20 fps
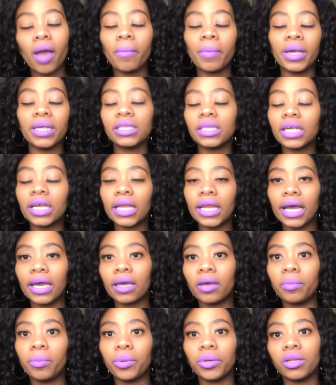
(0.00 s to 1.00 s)
basically I
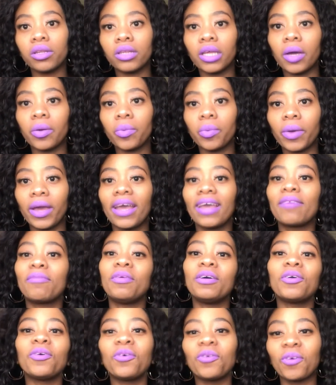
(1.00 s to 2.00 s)
can put it that way,
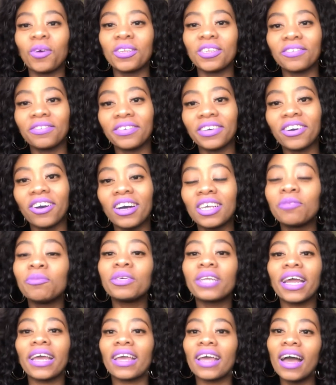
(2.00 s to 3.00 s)
but all roads are for cars,
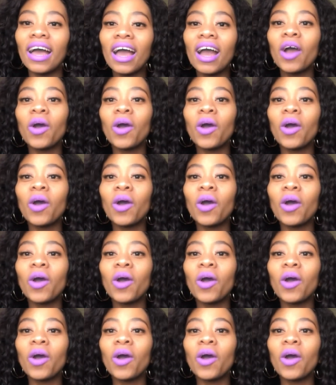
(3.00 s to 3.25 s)
but like